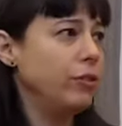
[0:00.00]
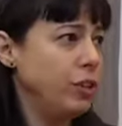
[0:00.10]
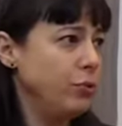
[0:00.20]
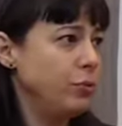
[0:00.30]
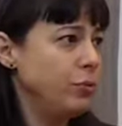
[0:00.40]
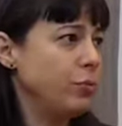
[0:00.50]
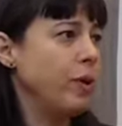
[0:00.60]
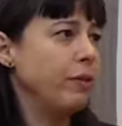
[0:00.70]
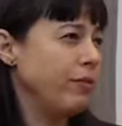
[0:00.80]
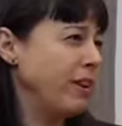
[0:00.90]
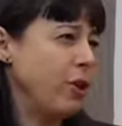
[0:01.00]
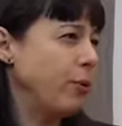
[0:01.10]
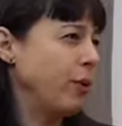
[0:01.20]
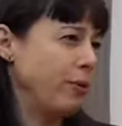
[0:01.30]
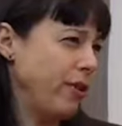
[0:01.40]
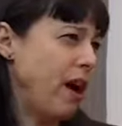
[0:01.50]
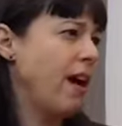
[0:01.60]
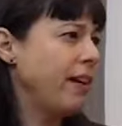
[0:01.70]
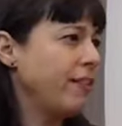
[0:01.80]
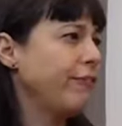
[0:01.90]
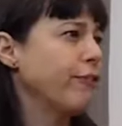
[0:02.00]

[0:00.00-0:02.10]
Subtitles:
use, whether they know it or not,